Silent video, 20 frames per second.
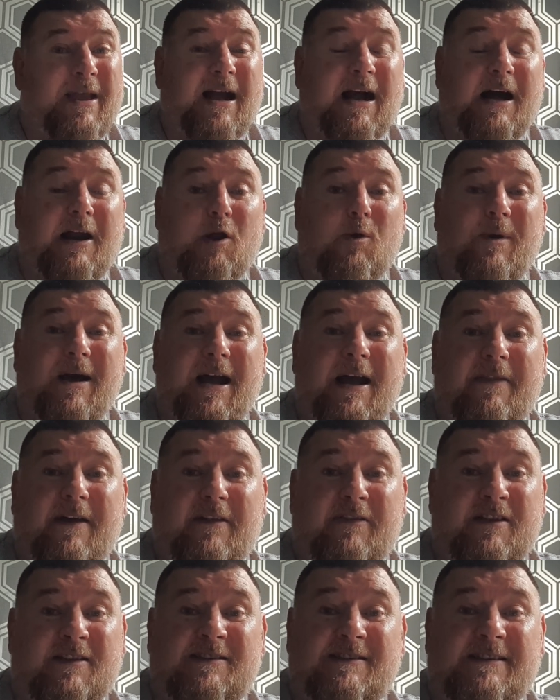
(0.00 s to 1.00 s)
are aware
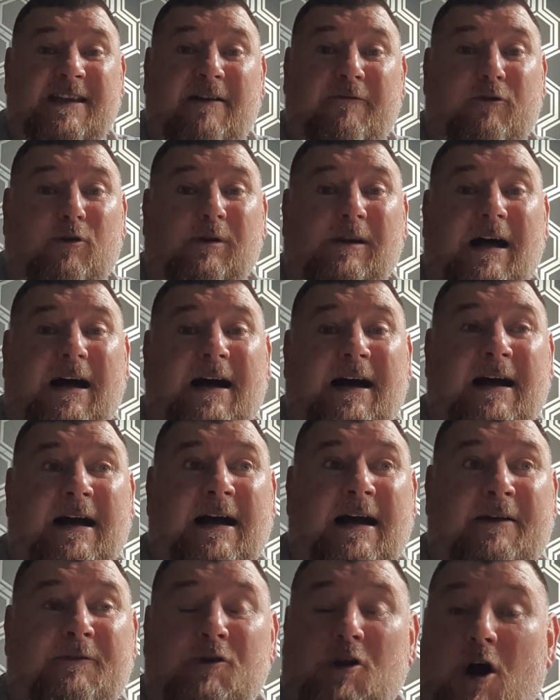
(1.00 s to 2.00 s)
that there's several that
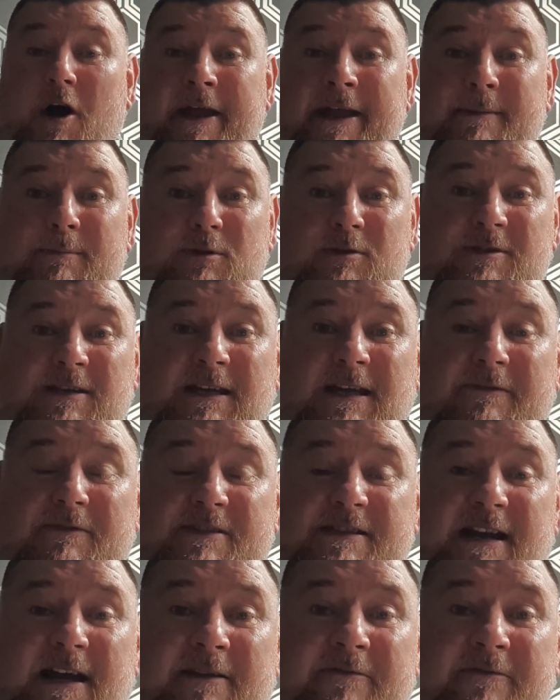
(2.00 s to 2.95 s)
are not able to give us that